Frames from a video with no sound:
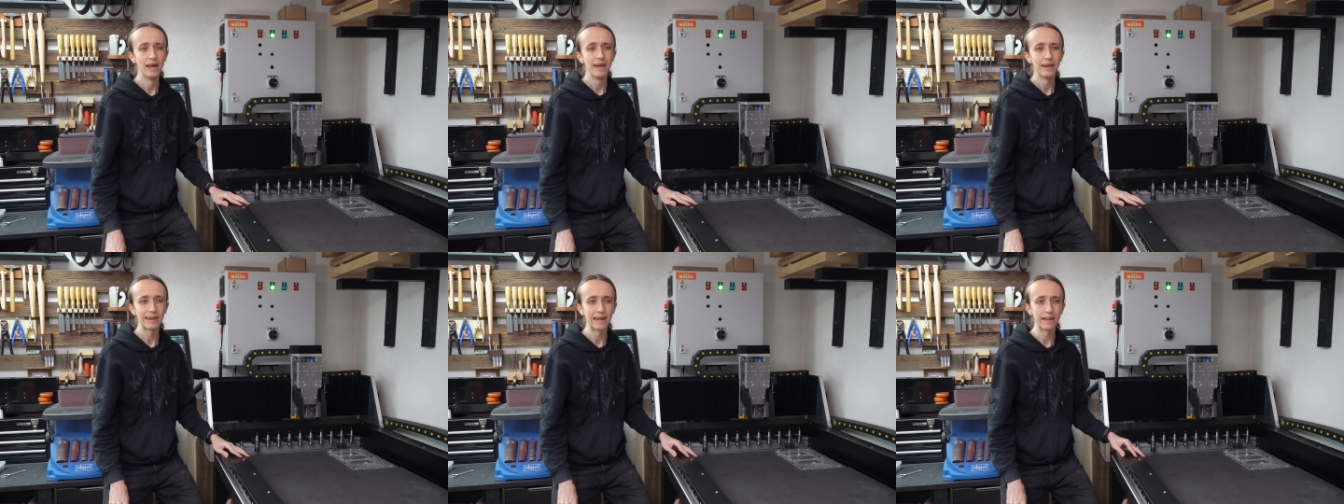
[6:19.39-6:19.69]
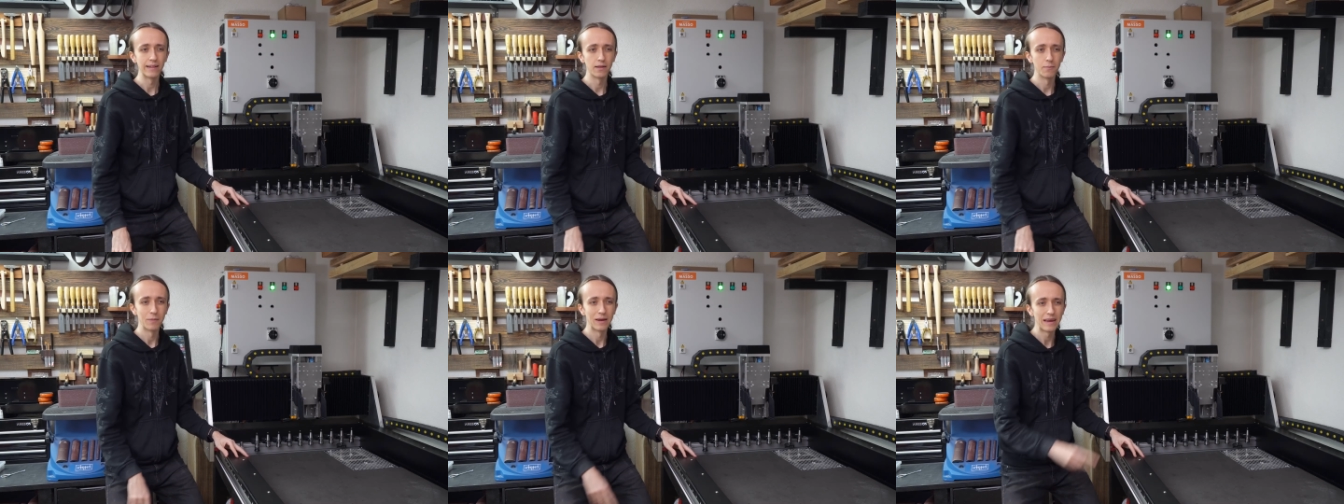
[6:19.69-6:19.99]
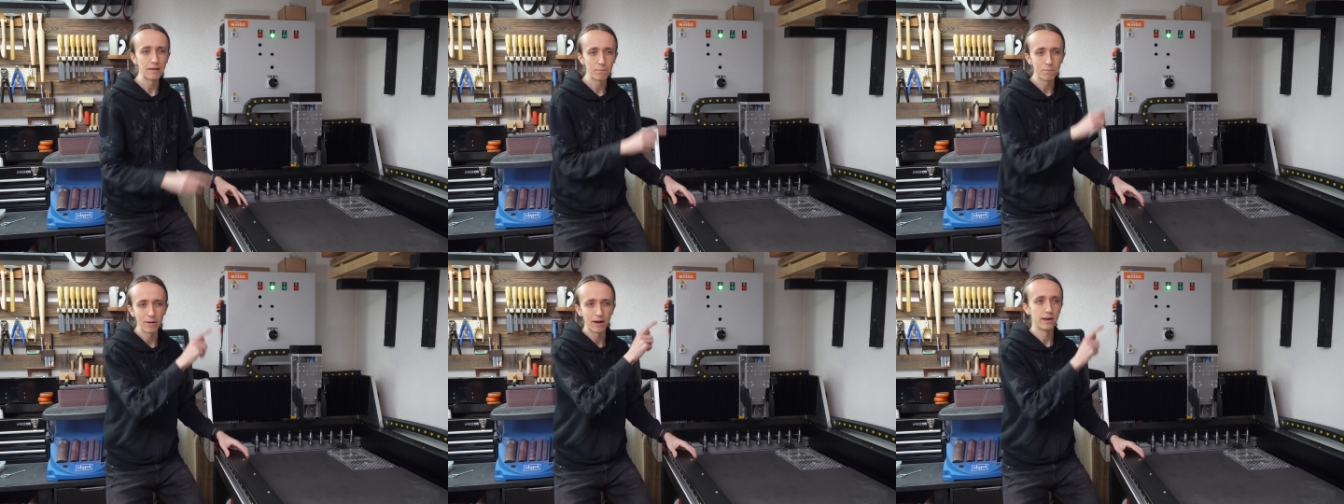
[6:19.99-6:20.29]
tell them
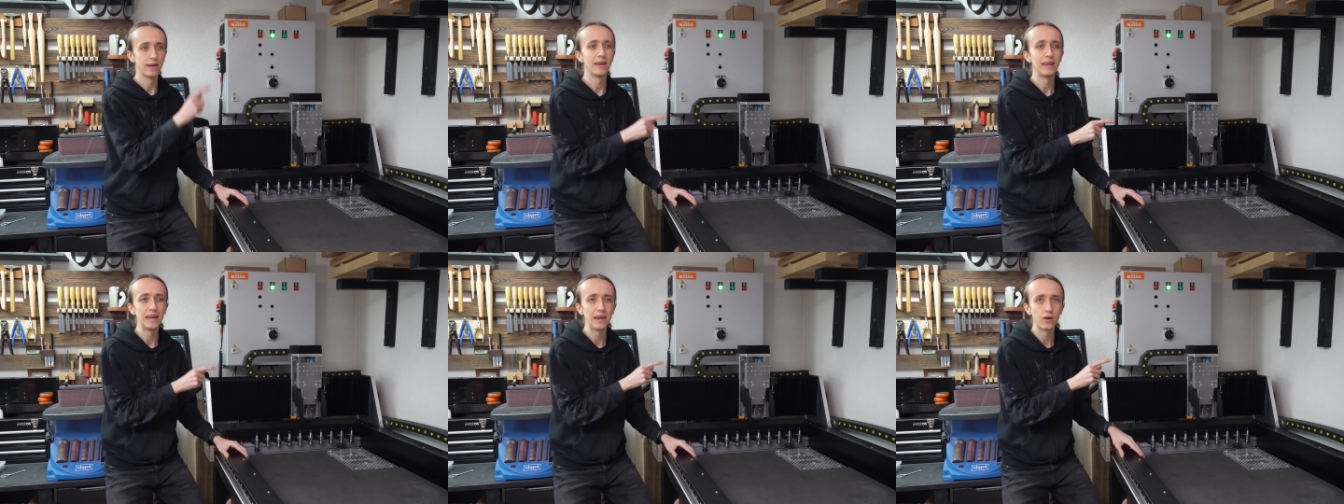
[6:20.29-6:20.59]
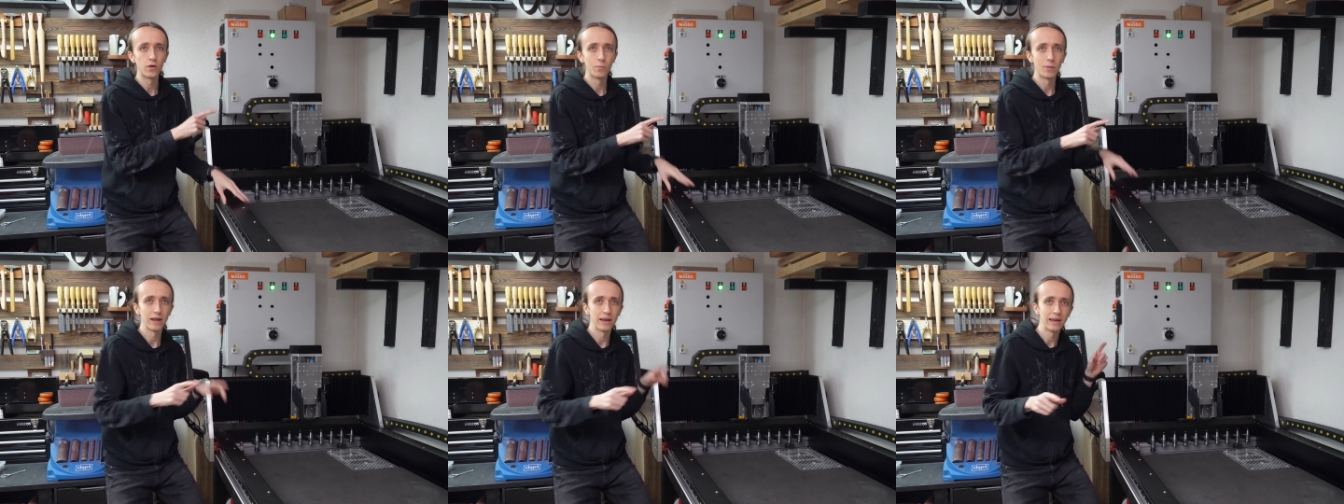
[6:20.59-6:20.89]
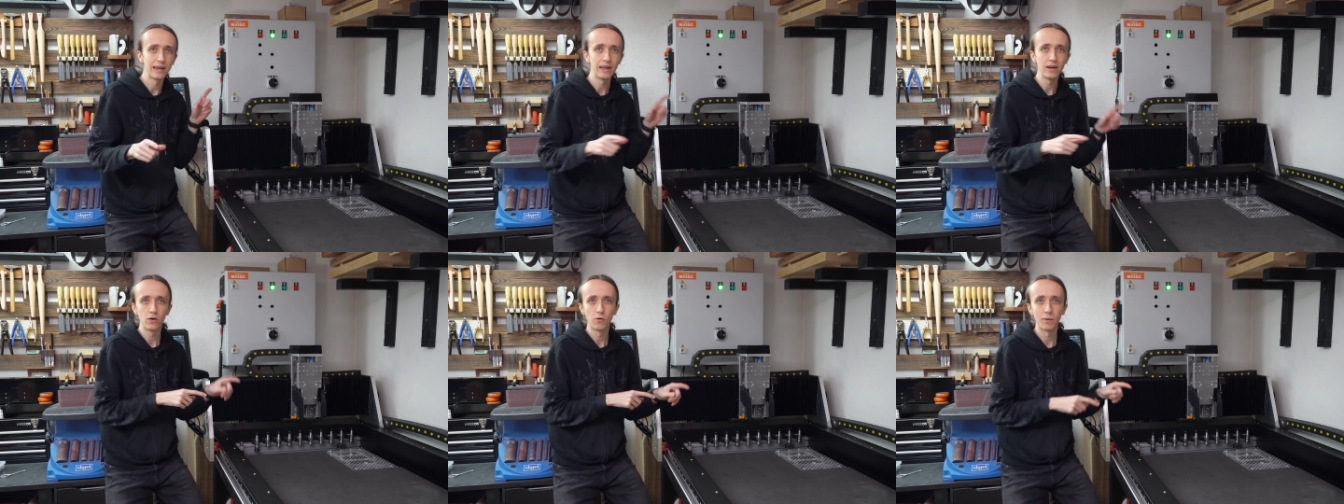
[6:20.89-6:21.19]
bend here, bend
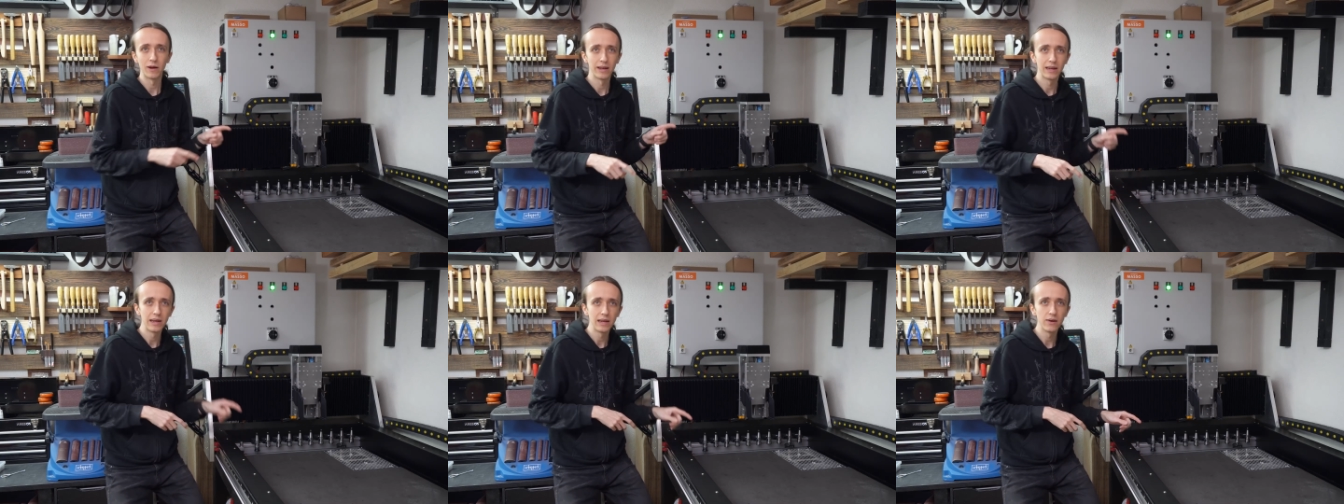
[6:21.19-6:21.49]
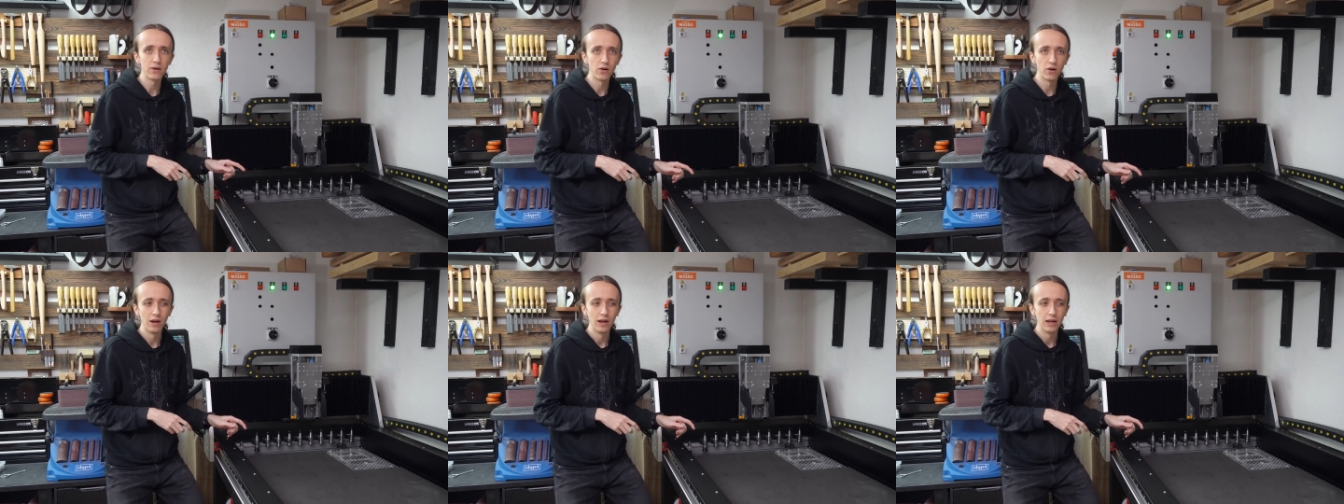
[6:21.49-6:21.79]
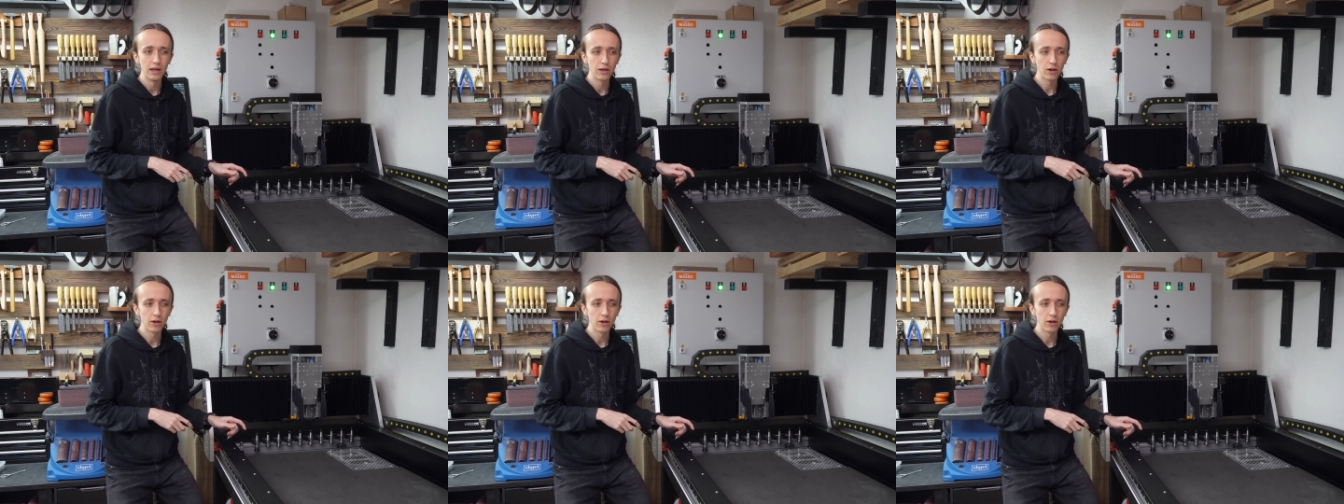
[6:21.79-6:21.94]
here, bend here.